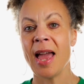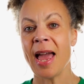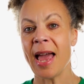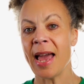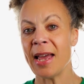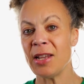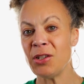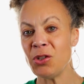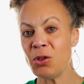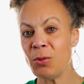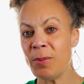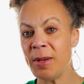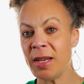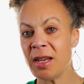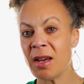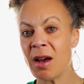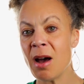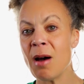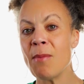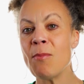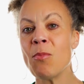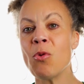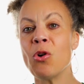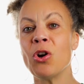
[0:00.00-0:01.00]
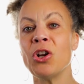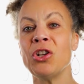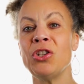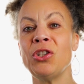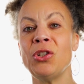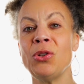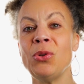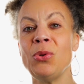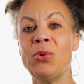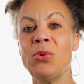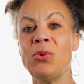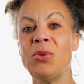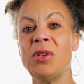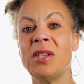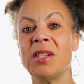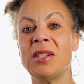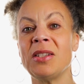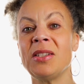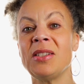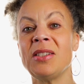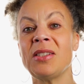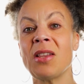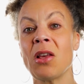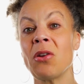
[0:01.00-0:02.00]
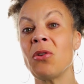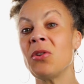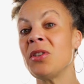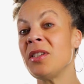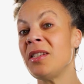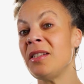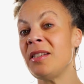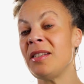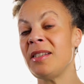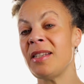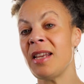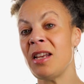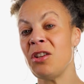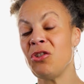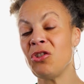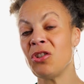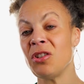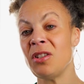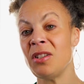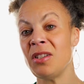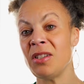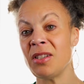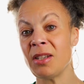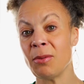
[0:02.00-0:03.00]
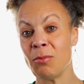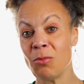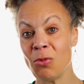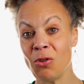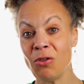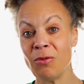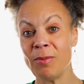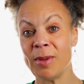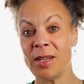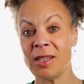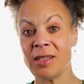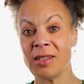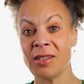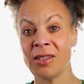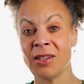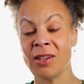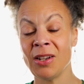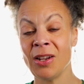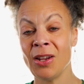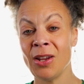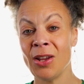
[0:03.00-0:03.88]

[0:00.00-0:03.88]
As you become more attuned to subtle sensations and movements,